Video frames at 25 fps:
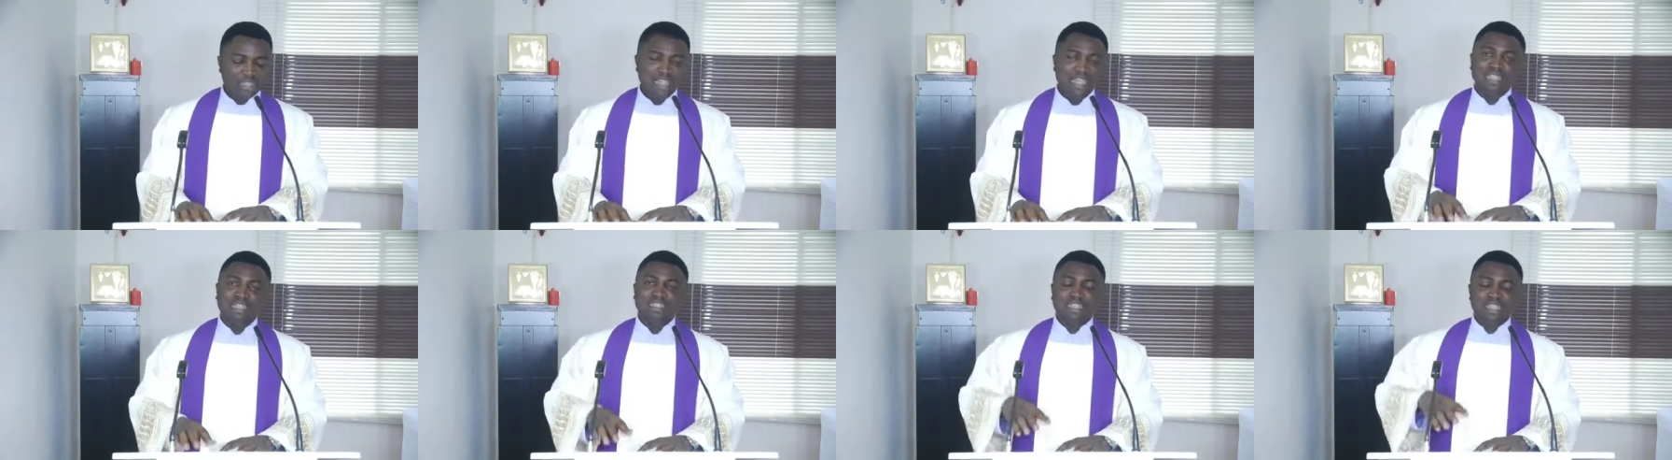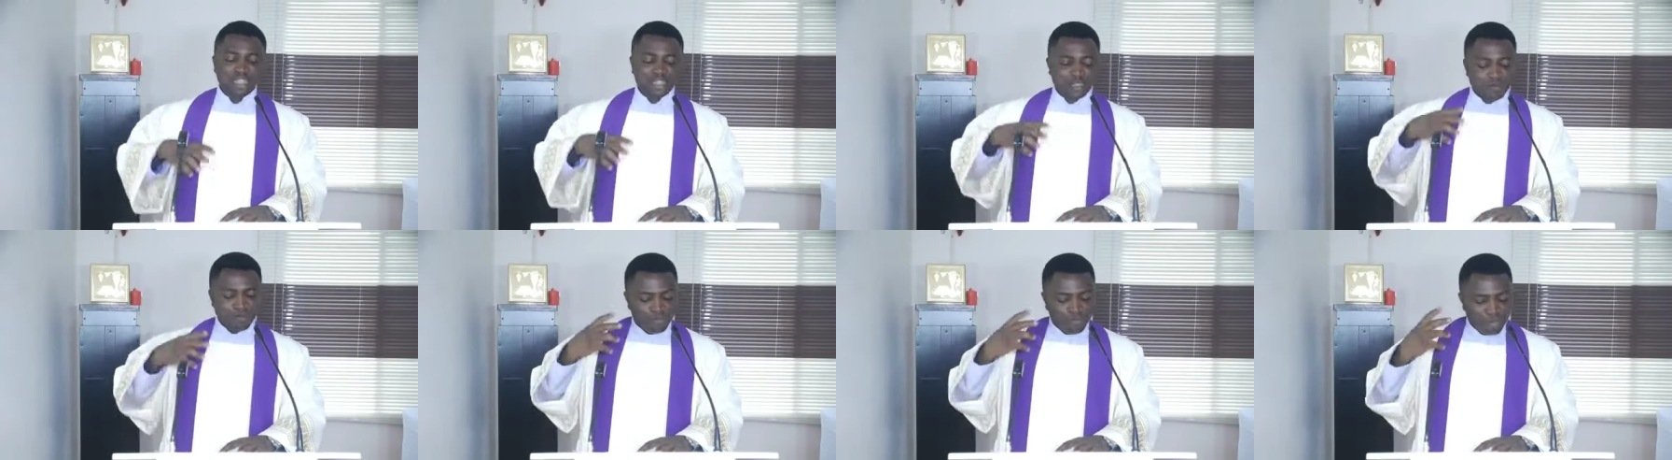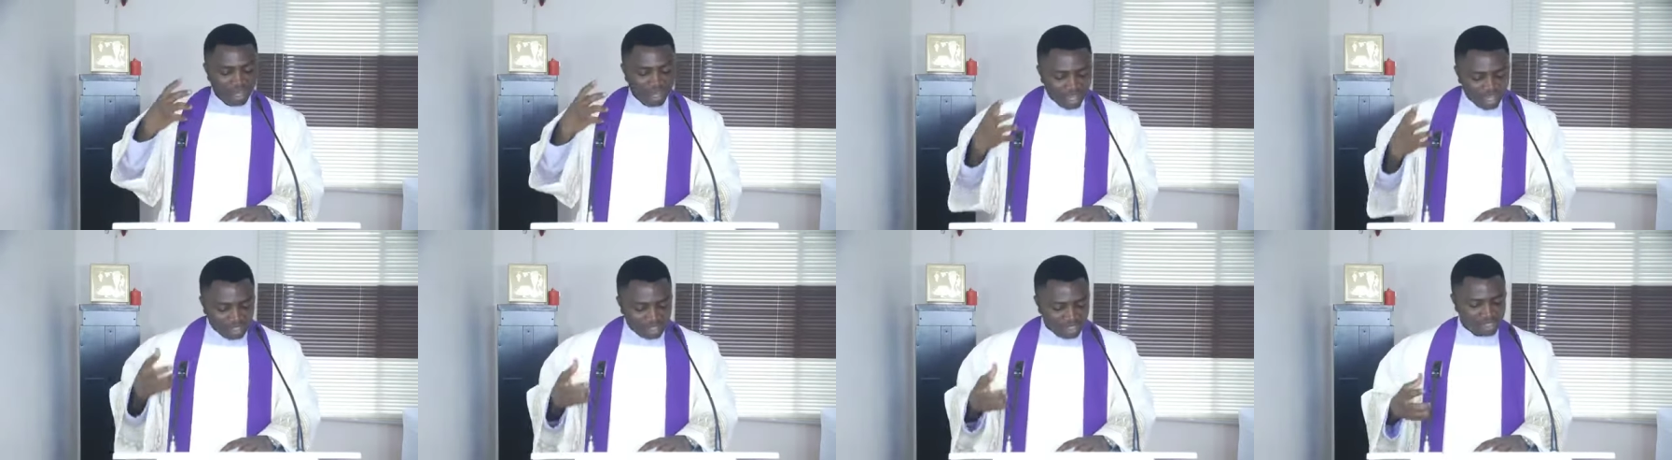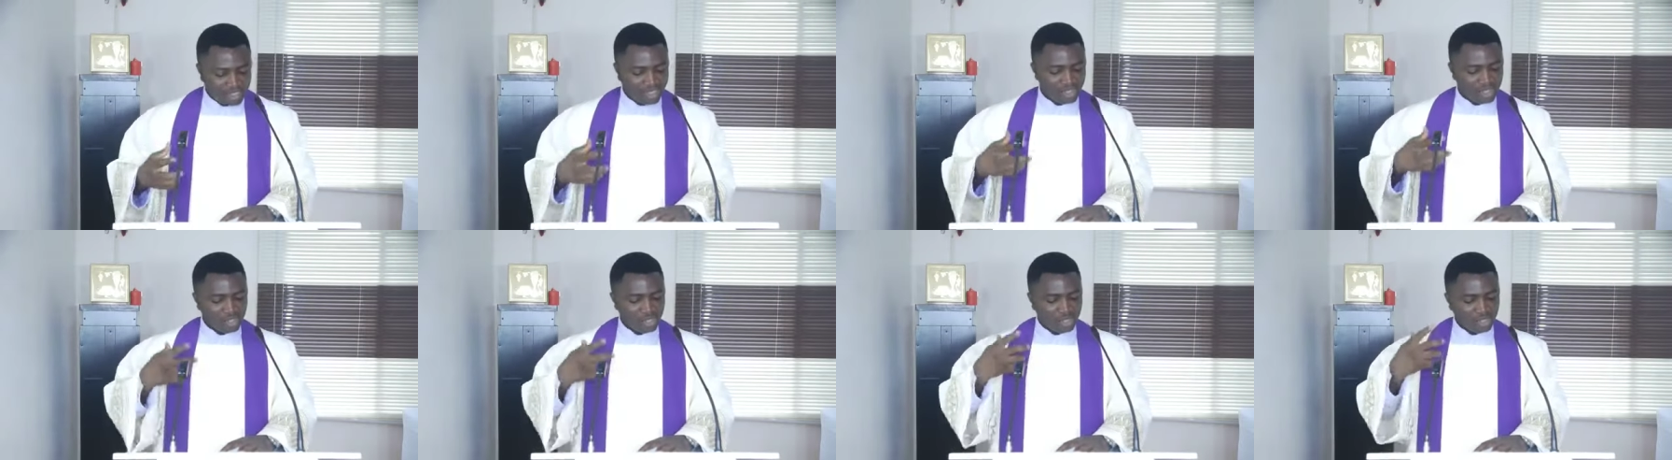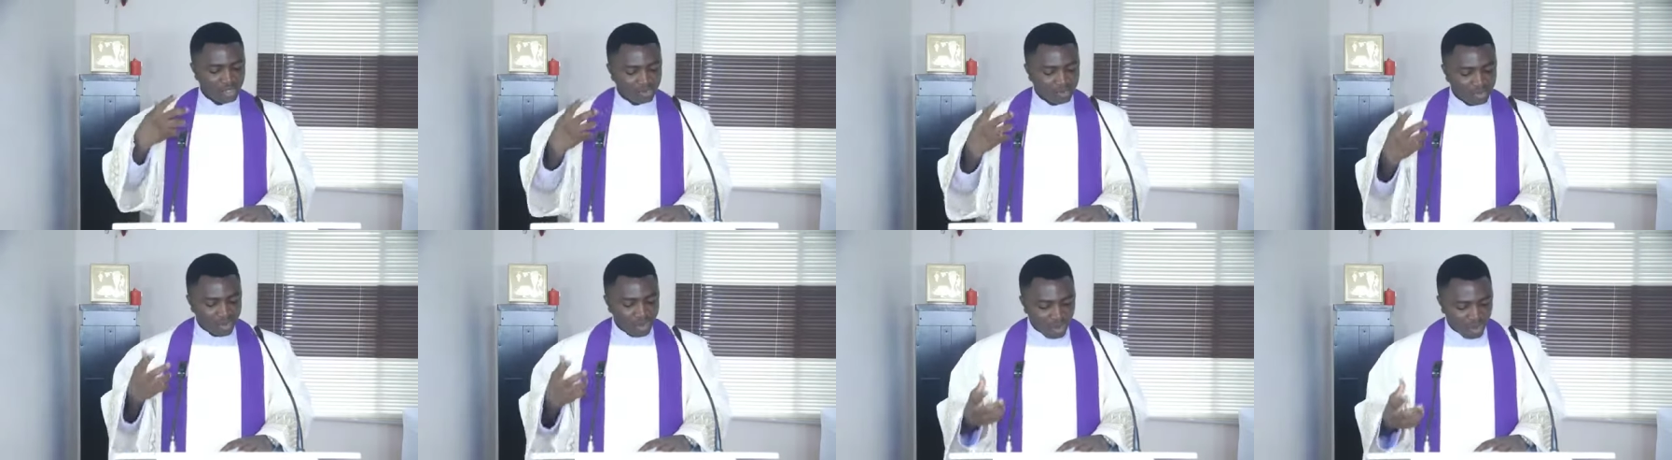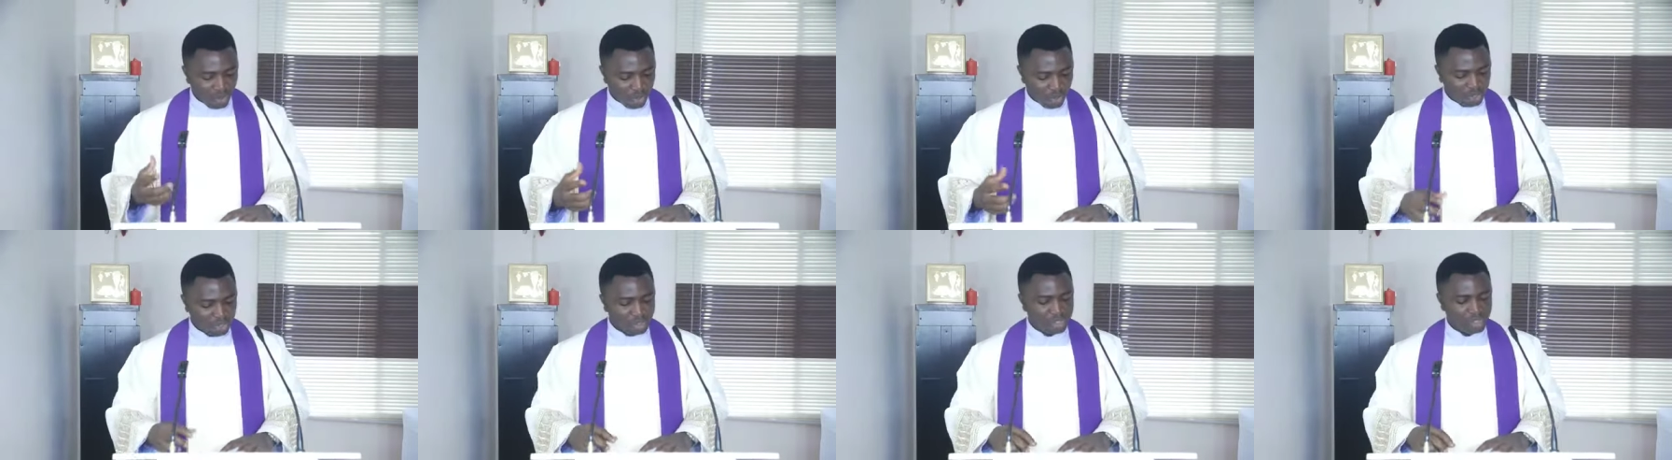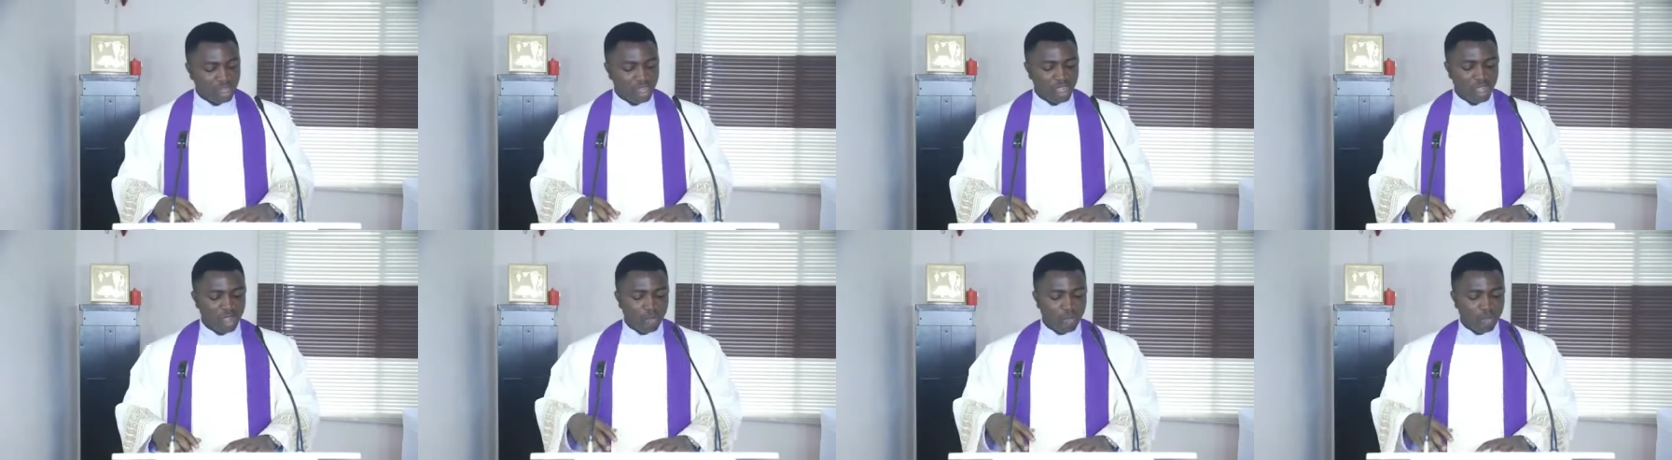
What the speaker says: that these blessings of God,